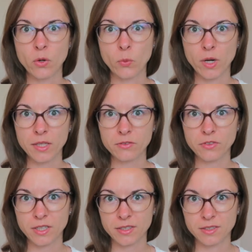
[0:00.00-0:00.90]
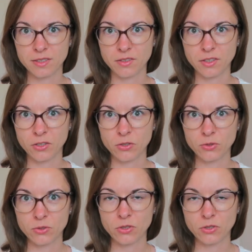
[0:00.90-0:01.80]
one of the ideas that you
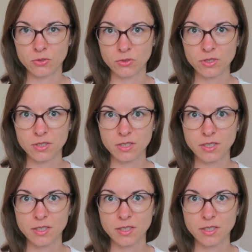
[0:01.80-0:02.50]
could use